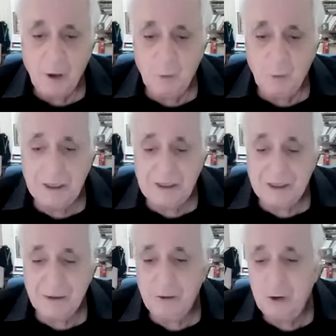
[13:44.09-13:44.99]
would
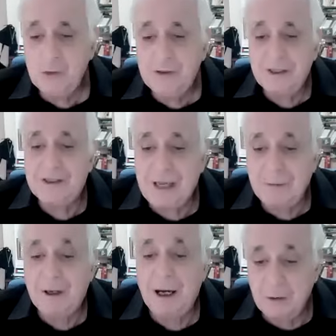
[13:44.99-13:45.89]
use the
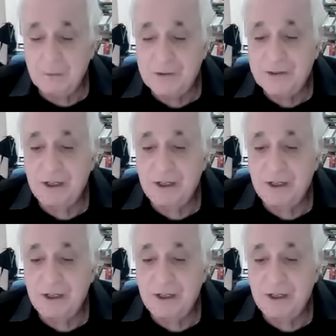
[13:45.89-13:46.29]
same kind of